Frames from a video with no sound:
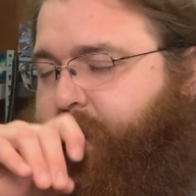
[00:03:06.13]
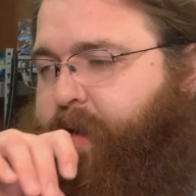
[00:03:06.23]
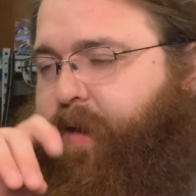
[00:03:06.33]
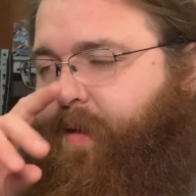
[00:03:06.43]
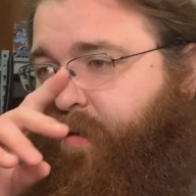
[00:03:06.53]

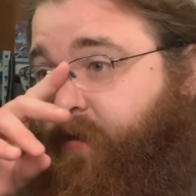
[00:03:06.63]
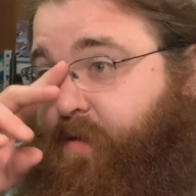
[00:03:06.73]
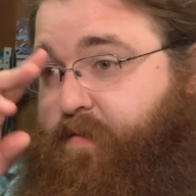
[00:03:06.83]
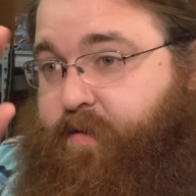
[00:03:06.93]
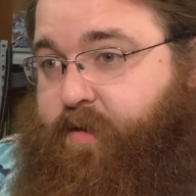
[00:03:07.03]
And
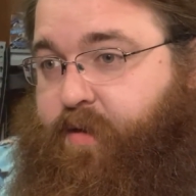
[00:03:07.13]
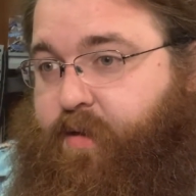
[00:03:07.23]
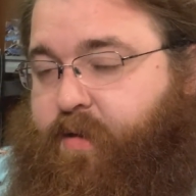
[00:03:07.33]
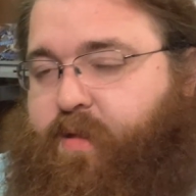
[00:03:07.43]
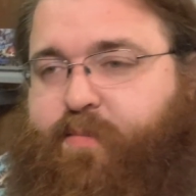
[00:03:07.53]

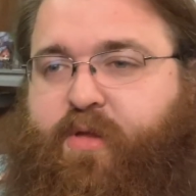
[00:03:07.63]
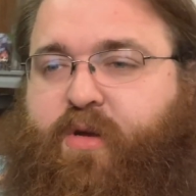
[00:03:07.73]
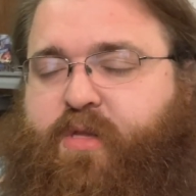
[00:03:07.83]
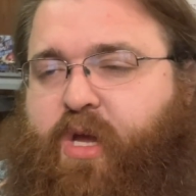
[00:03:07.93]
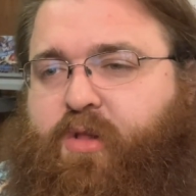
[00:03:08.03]
then we
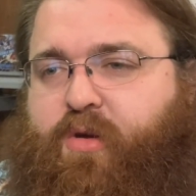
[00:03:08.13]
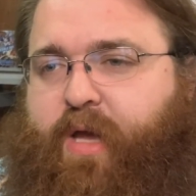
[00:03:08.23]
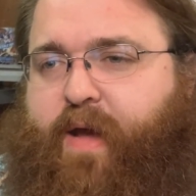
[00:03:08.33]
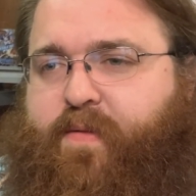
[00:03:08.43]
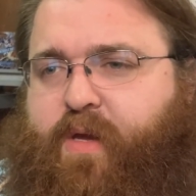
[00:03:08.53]
take a
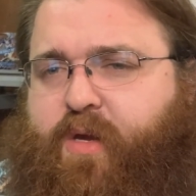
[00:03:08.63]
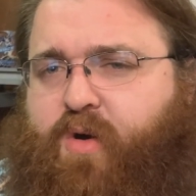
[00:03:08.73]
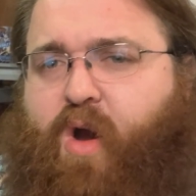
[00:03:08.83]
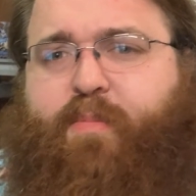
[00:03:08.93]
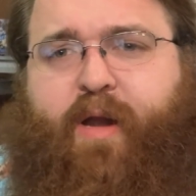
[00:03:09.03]
look at the
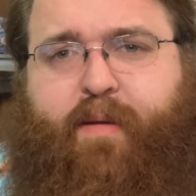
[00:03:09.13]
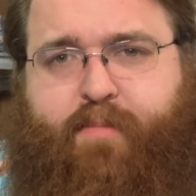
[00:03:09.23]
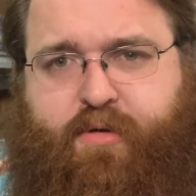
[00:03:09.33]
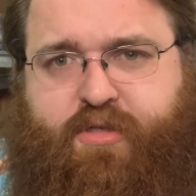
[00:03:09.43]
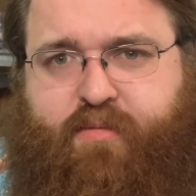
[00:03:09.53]
carbonite
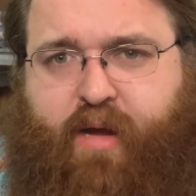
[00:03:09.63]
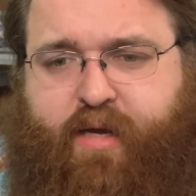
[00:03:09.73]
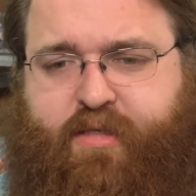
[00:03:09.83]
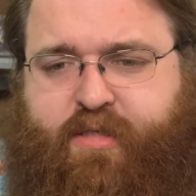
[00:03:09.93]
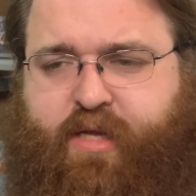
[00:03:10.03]
booster
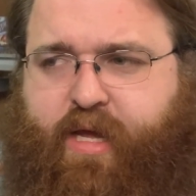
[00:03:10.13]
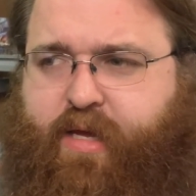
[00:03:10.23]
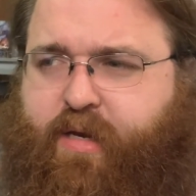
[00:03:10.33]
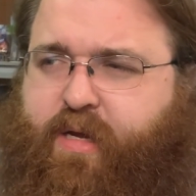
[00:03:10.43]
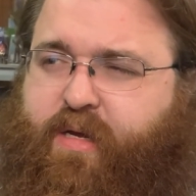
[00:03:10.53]
boxes.
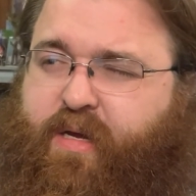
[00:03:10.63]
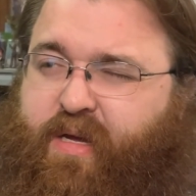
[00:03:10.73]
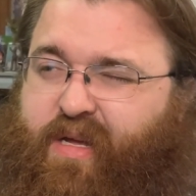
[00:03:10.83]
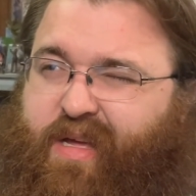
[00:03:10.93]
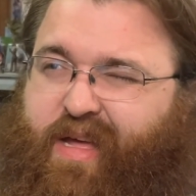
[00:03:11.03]
And
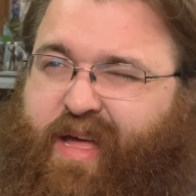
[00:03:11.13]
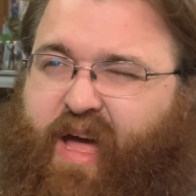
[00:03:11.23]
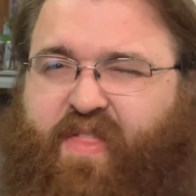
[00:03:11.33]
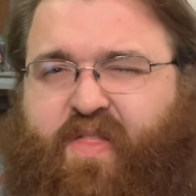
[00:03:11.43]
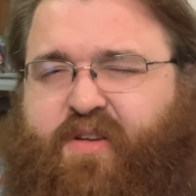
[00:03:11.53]

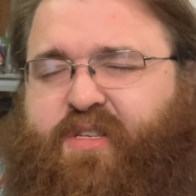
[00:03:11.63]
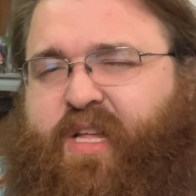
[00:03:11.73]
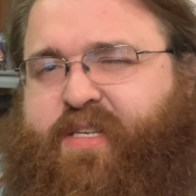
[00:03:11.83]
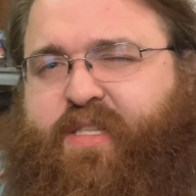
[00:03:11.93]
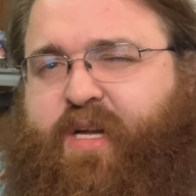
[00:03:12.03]
I think there's
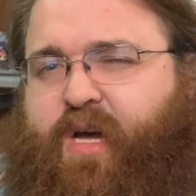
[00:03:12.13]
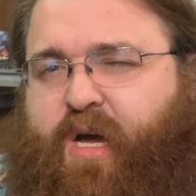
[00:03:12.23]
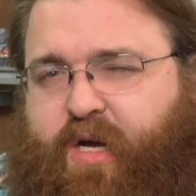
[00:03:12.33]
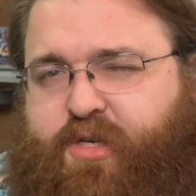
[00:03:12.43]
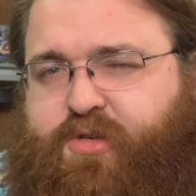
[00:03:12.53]
less than
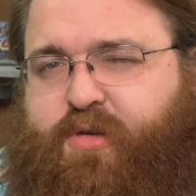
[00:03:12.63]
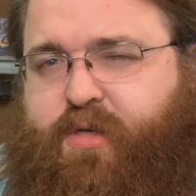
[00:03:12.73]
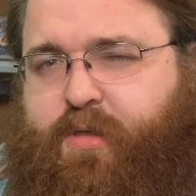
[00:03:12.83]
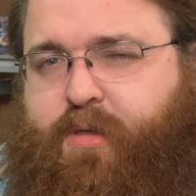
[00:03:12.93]
100